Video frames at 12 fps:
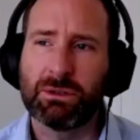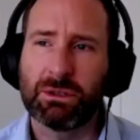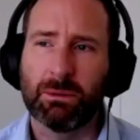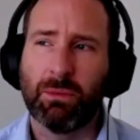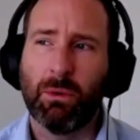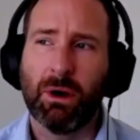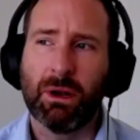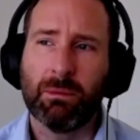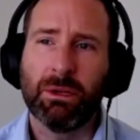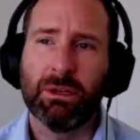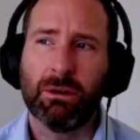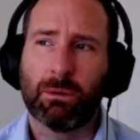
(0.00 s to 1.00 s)
point. I
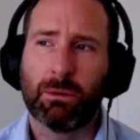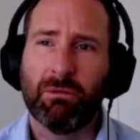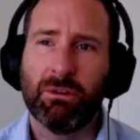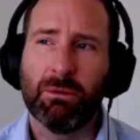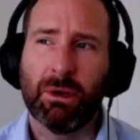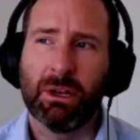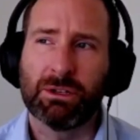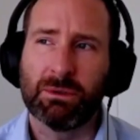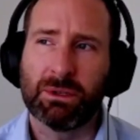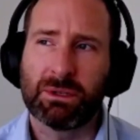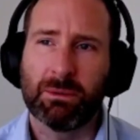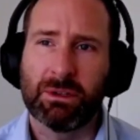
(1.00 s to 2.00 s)
mean, revenue
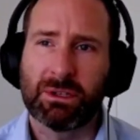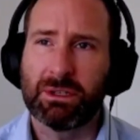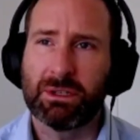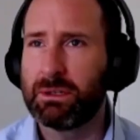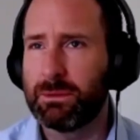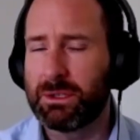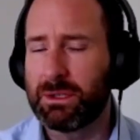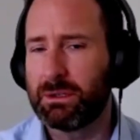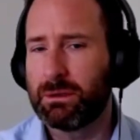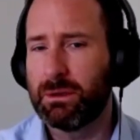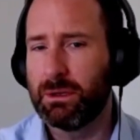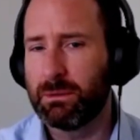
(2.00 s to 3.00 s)
management, some of the systems
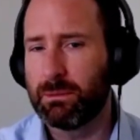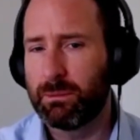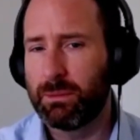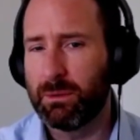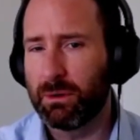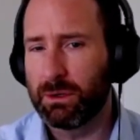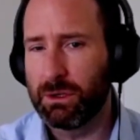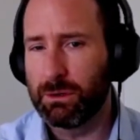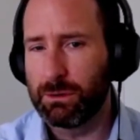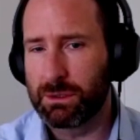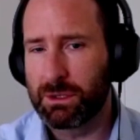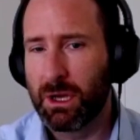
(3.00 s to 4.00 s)
that people
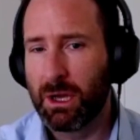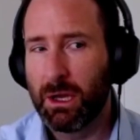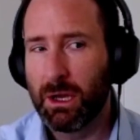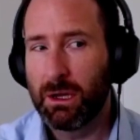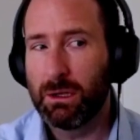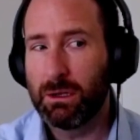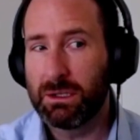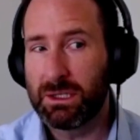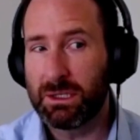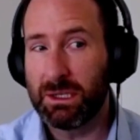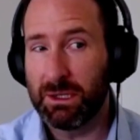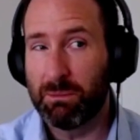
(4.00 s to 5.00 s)
use,
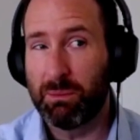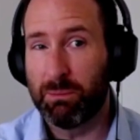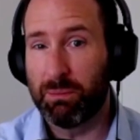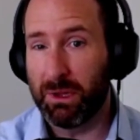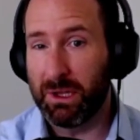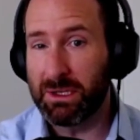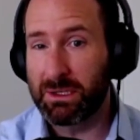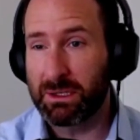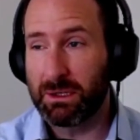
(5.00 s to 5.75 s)
place